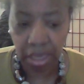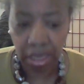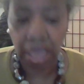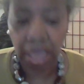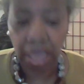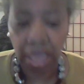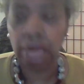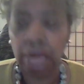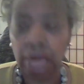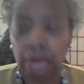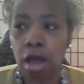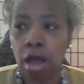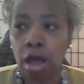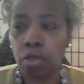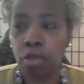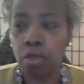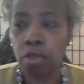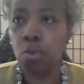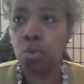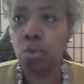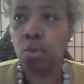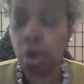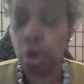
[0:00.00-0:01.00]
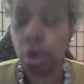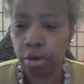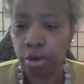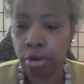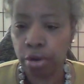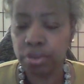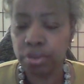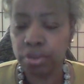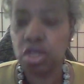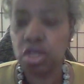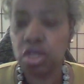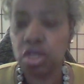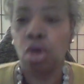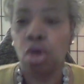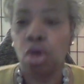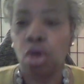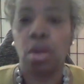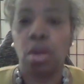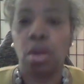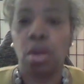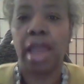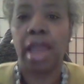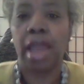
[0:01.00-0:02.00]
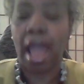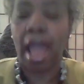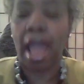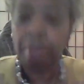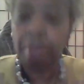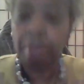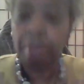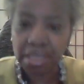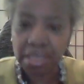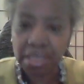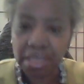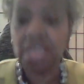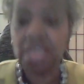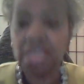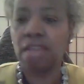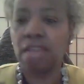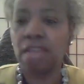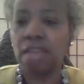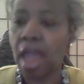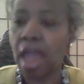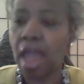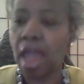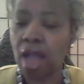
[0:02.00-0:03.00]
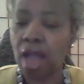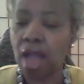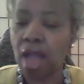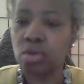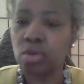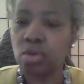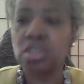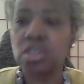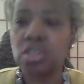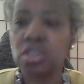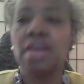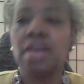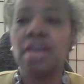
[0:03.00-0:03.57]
In other words, what happens in the house